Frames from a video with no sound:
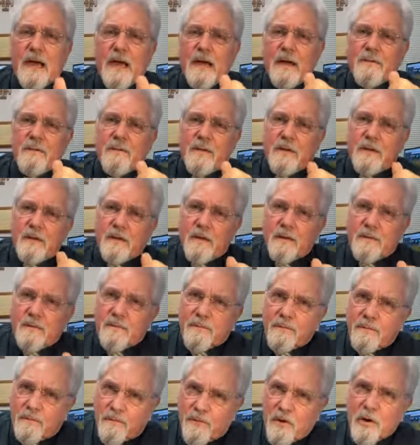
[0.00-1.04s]
And the
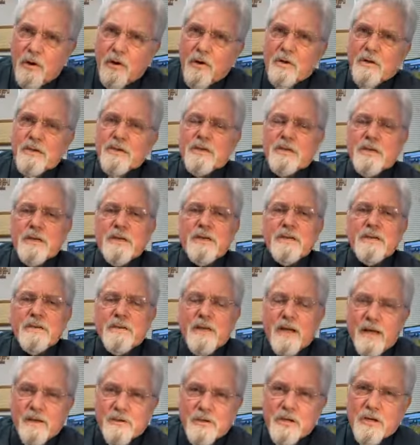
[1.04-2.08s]
first is,
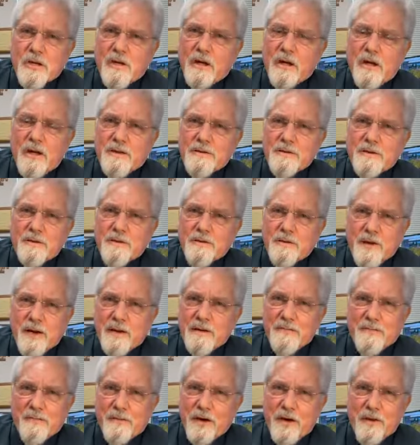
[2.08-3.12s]
Thou shalt honor thy
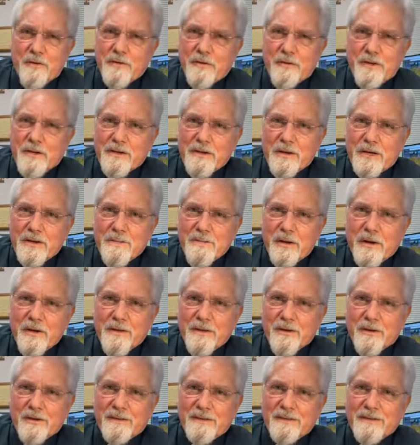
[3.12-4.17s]
father and thy
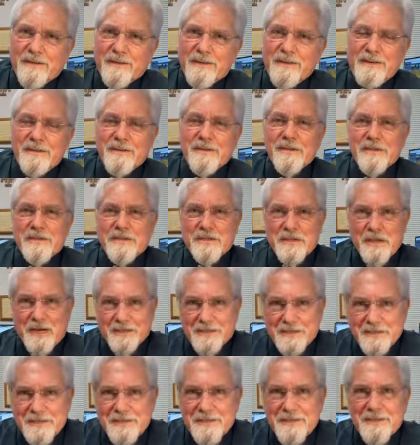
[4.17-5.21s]
mother. The
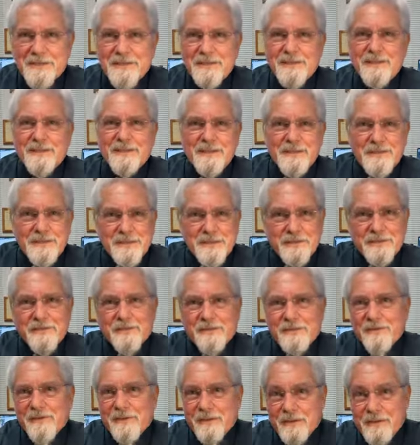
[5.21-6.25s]
second is,
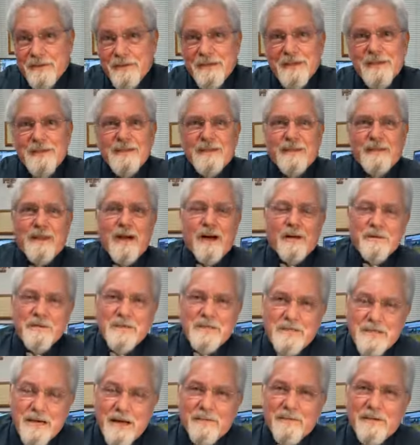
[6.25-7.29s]
or the now
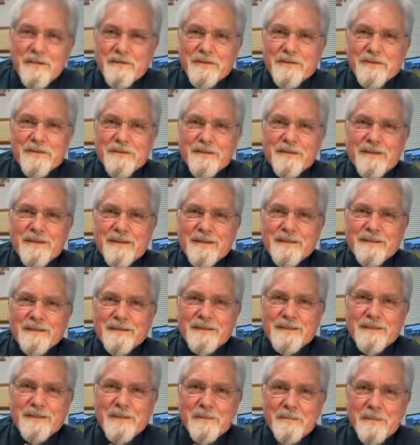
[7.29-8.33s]
seventh uh,
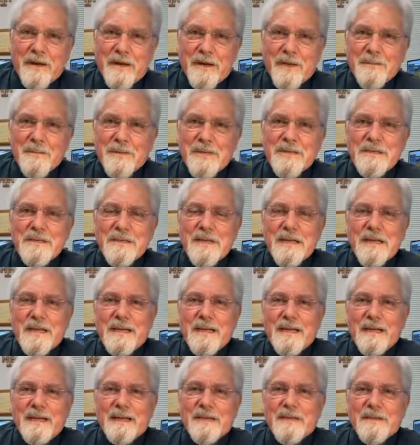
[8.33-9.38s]
commandment,
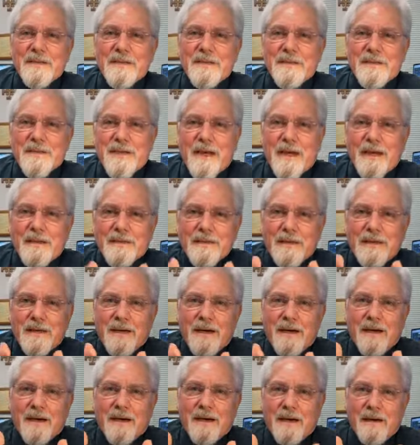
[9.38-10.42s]
is that
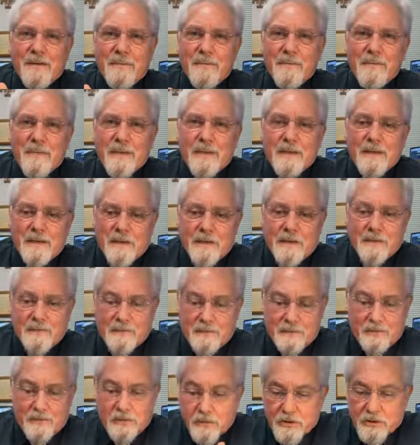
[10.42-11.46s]
um, uh,
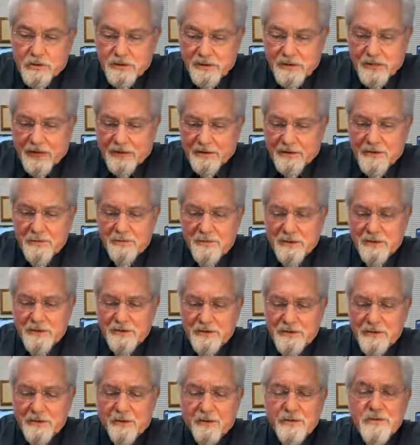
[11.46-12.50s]
you should not commit
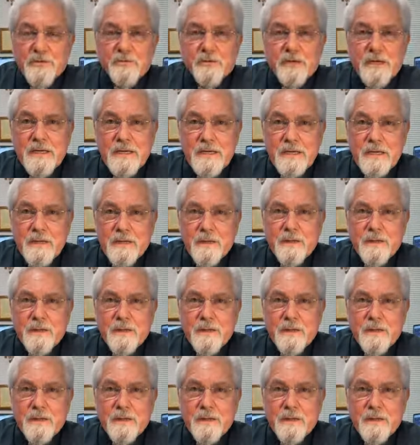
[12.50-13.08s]
adultery.